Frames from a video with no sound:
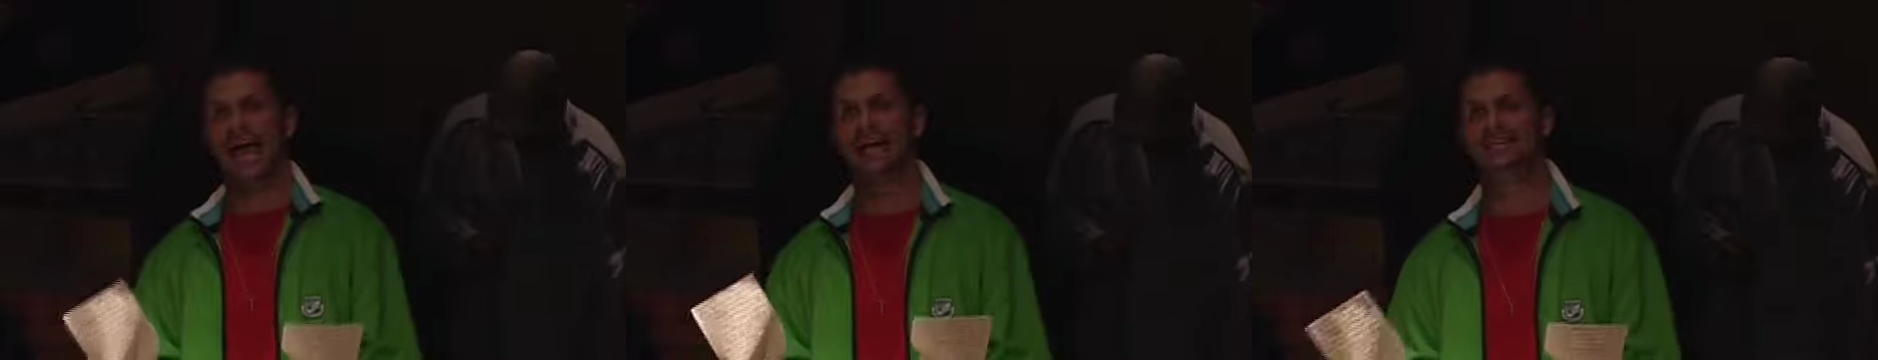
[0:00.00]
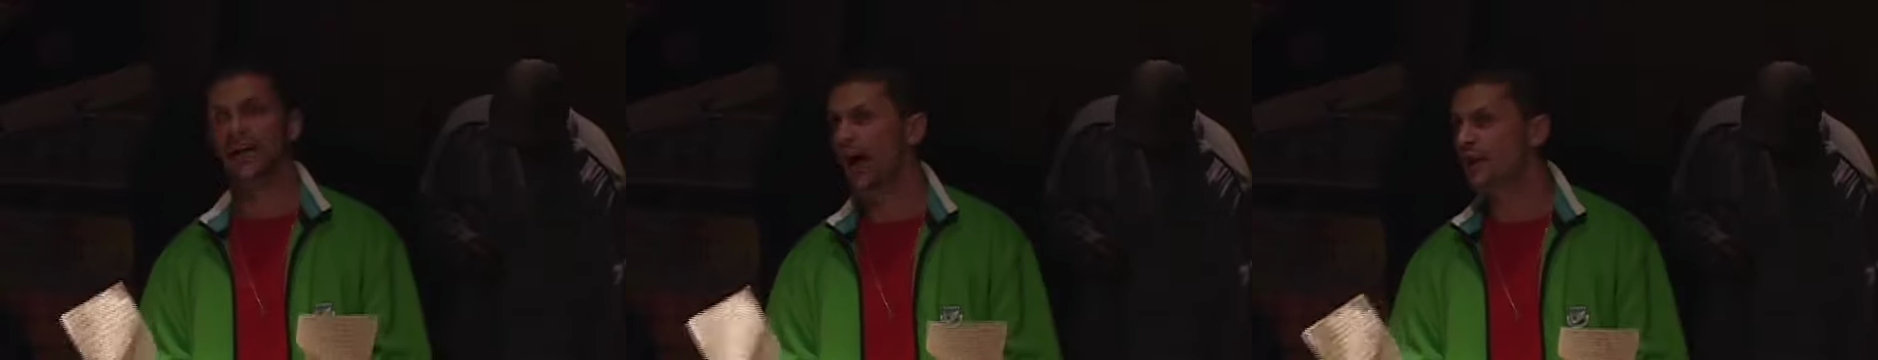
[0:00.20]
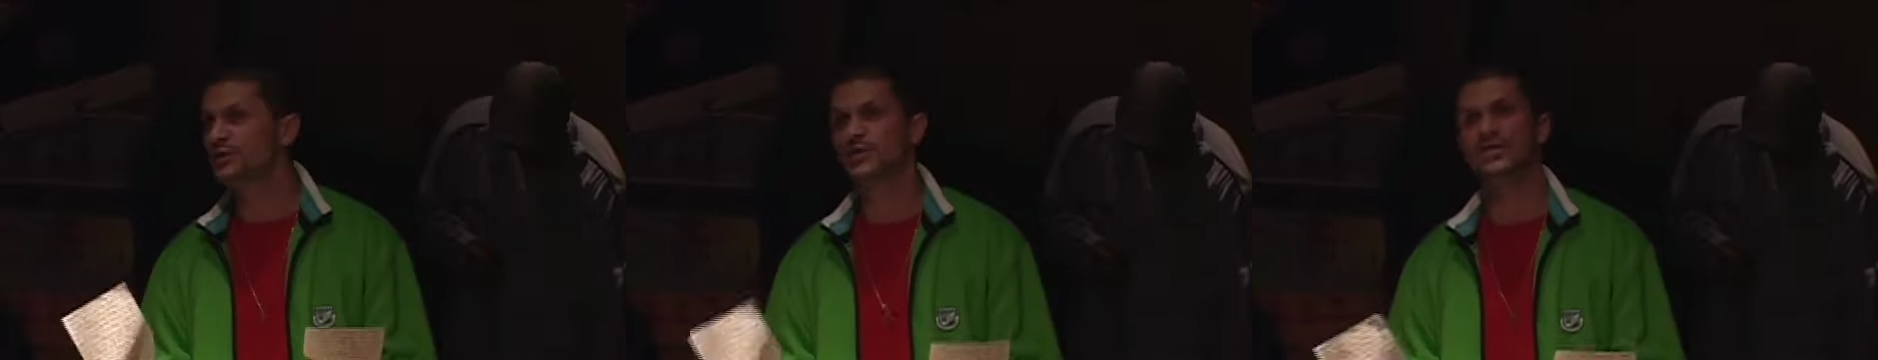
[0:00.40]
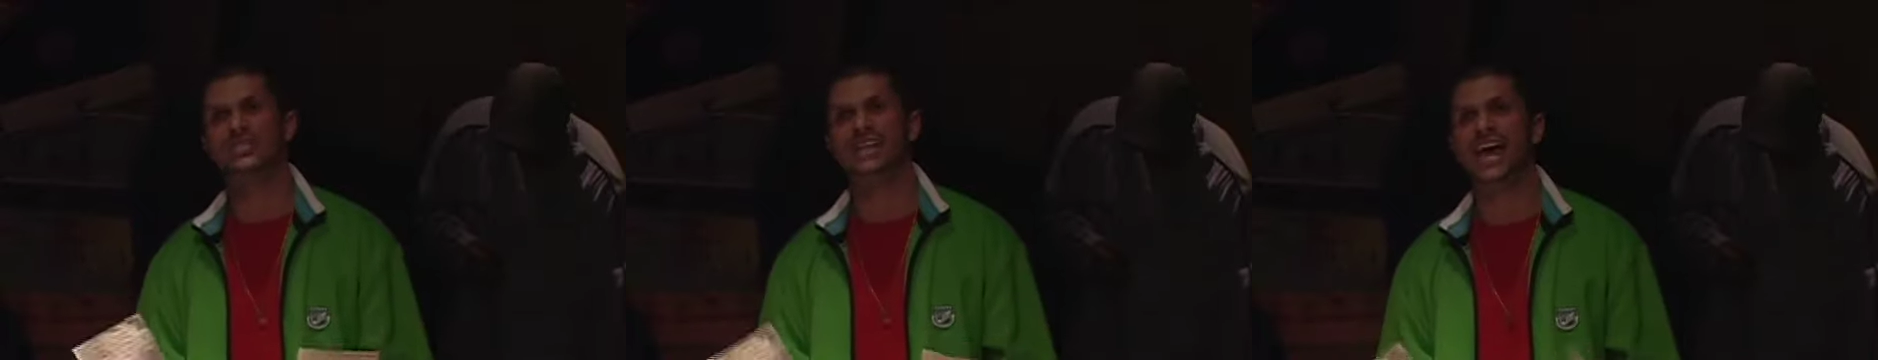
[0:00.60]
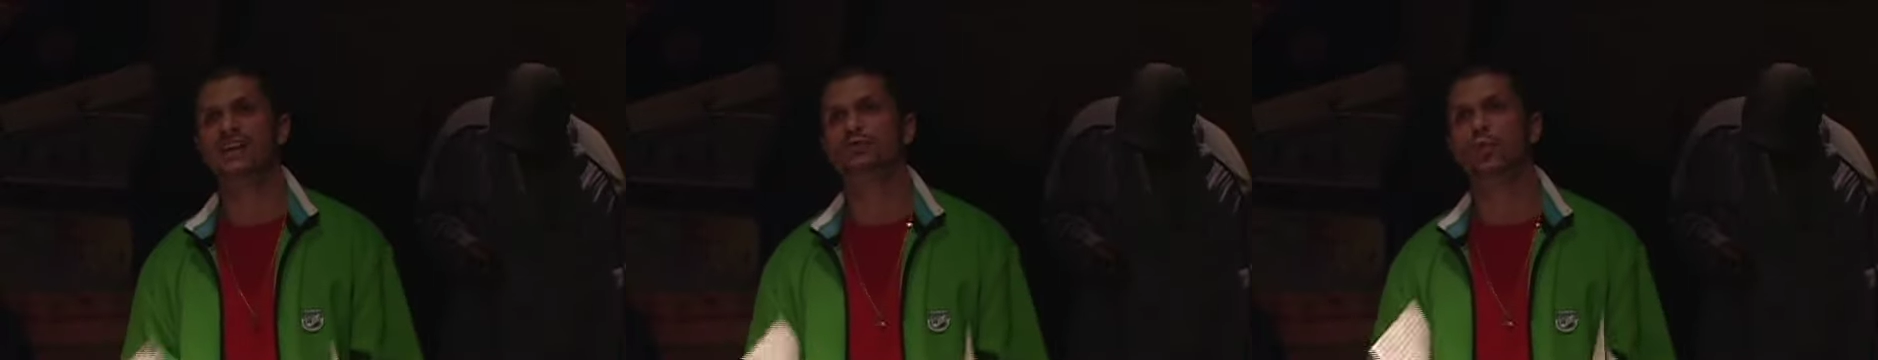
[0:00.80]
and to
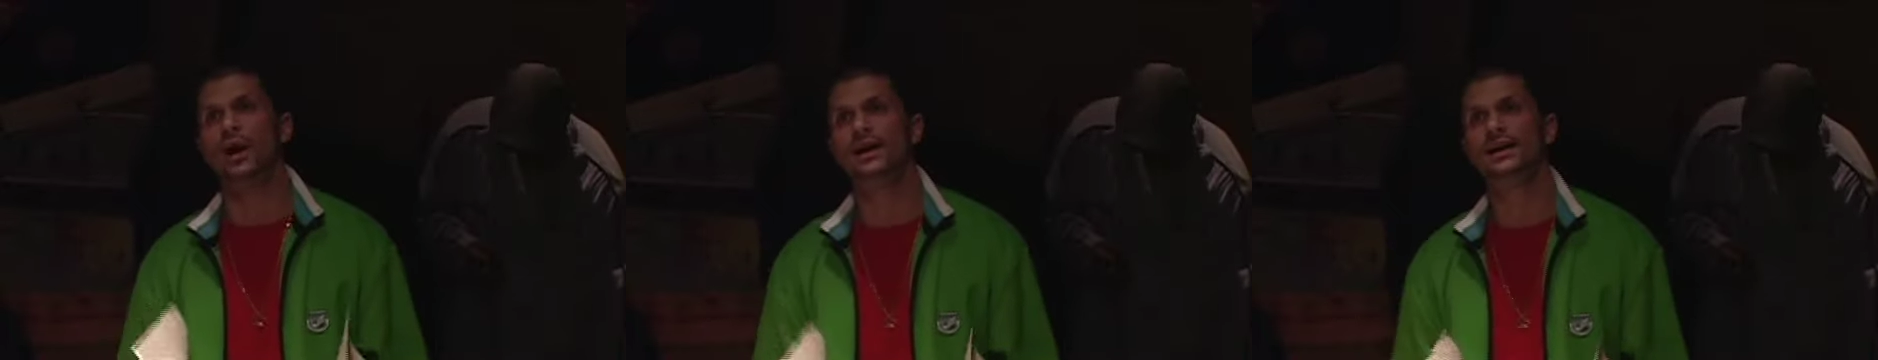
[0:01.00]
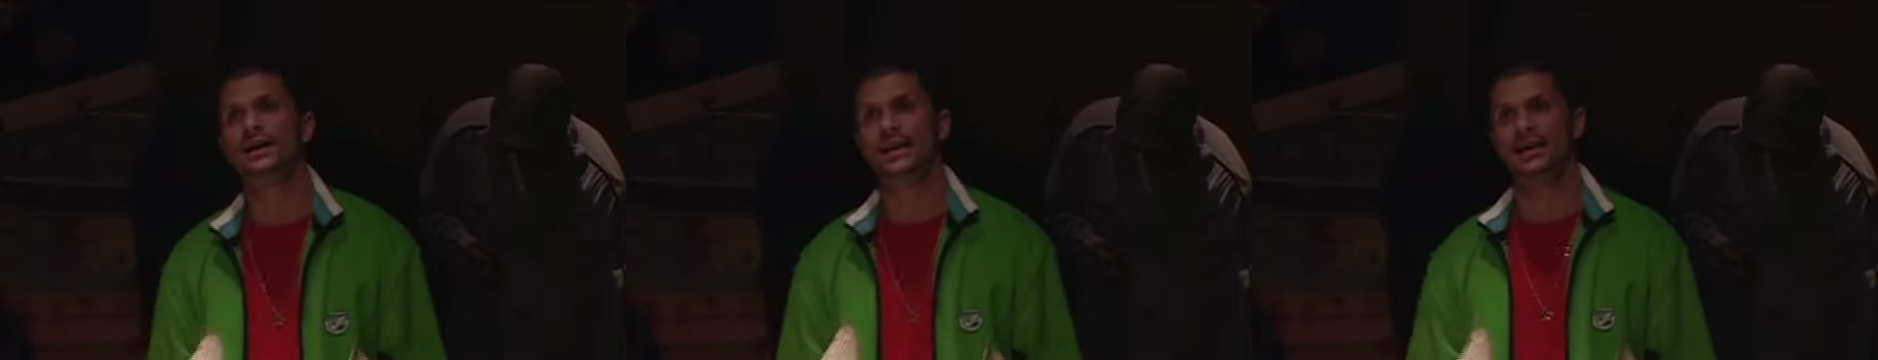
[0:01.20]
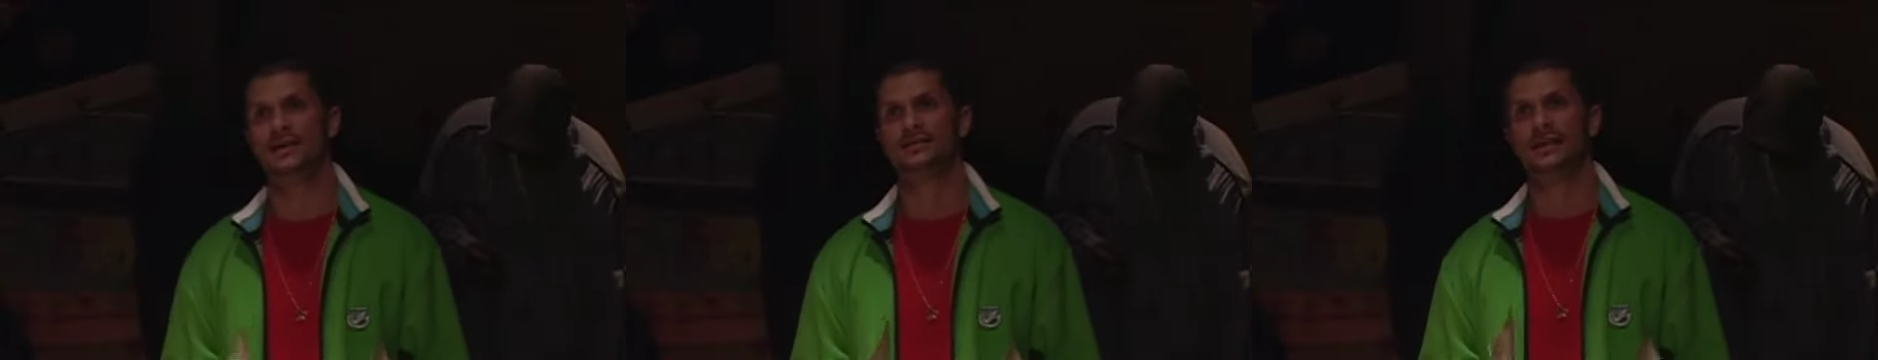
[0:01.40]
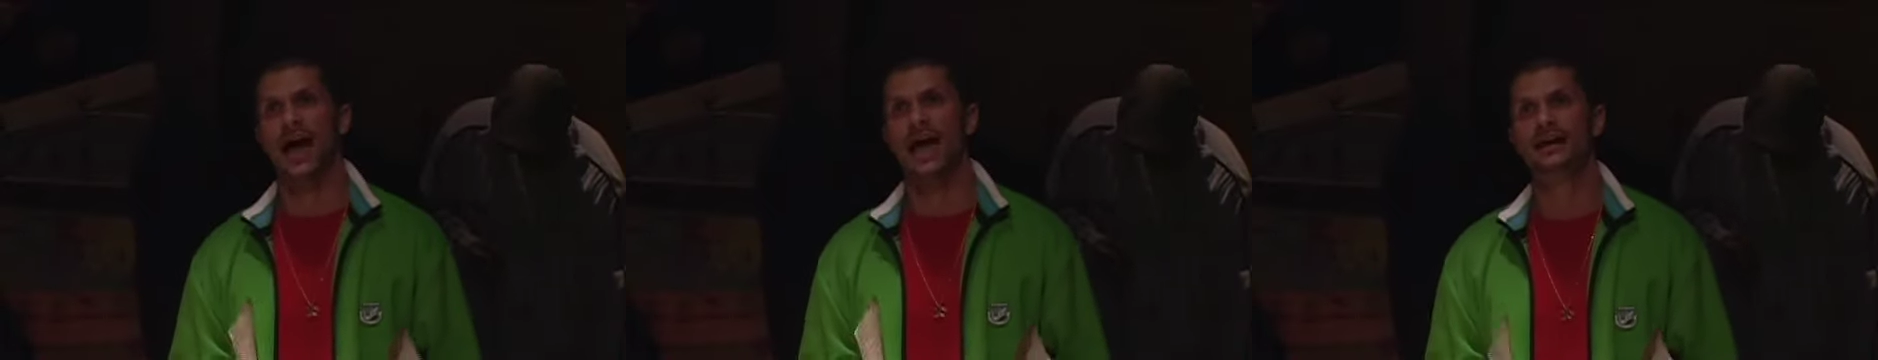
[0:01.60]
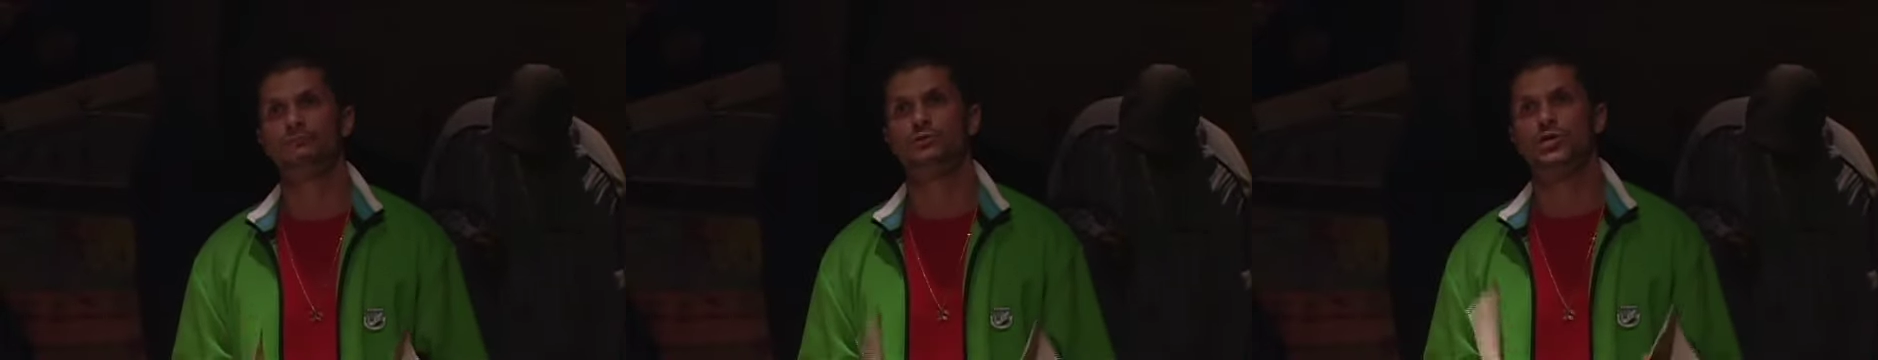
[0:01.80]
understand what it is
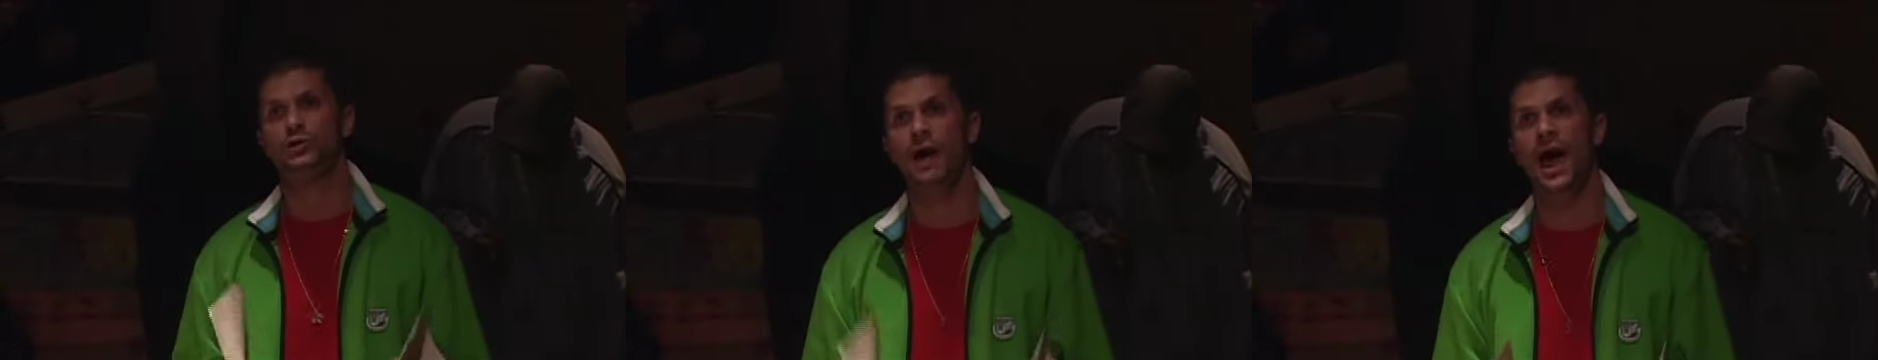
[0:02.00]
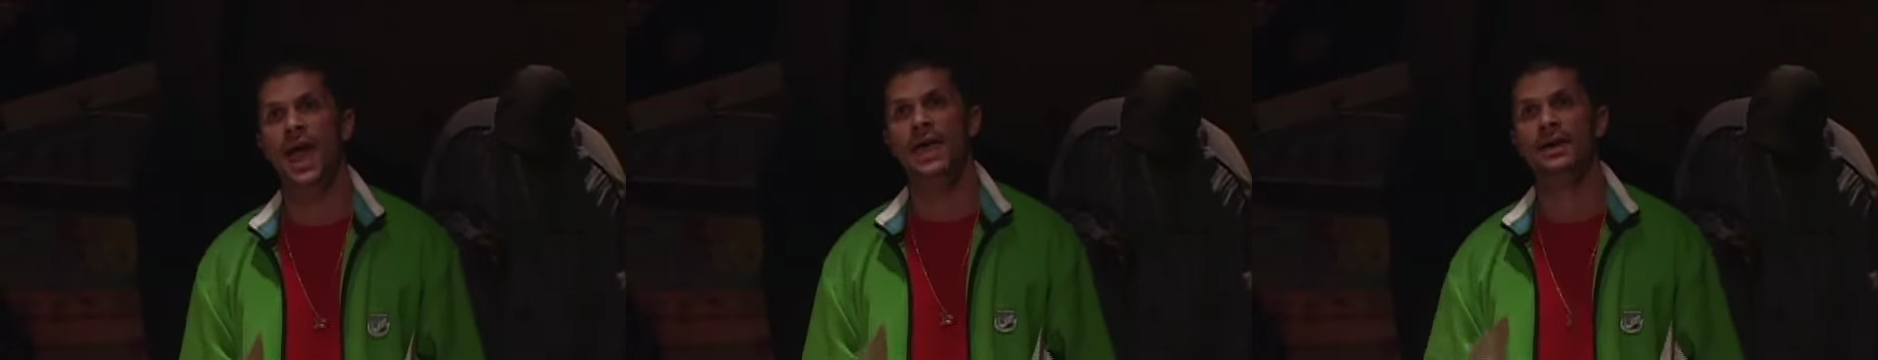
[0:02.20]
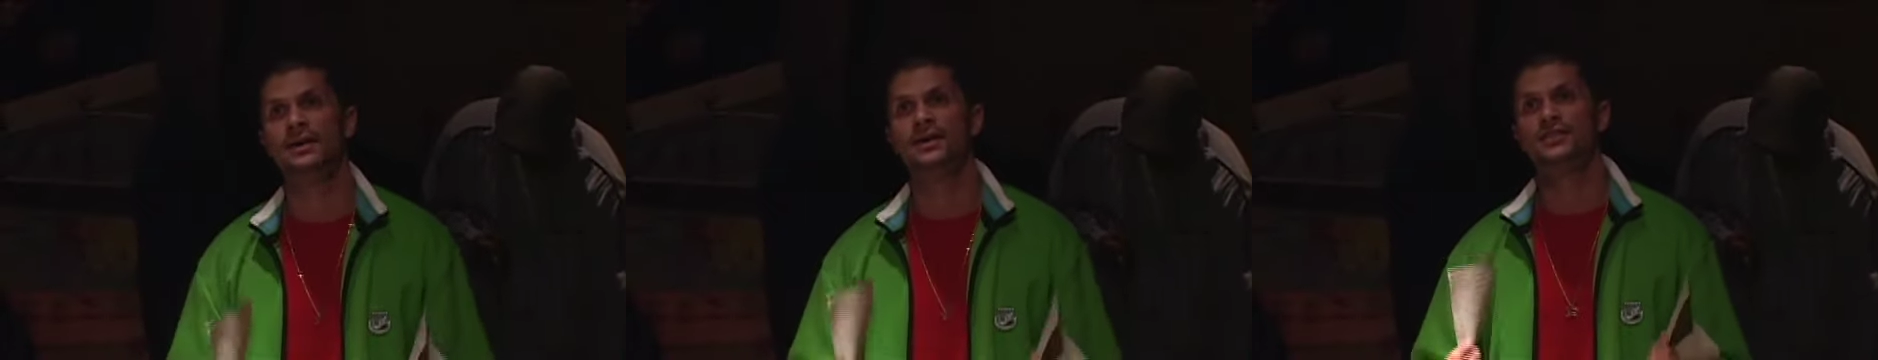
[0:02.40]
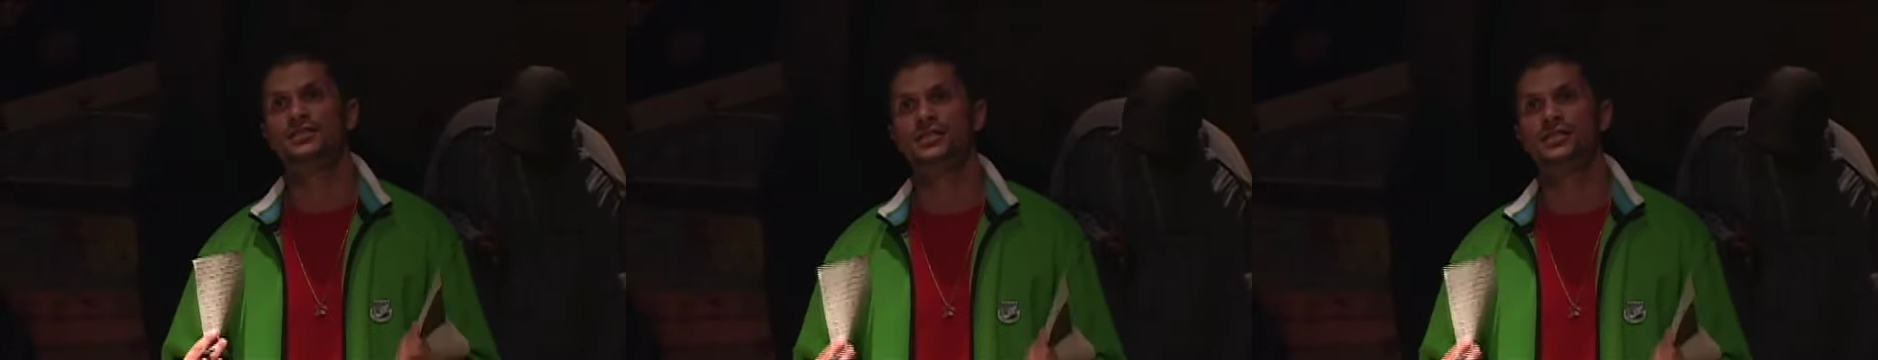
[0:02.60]
I am trying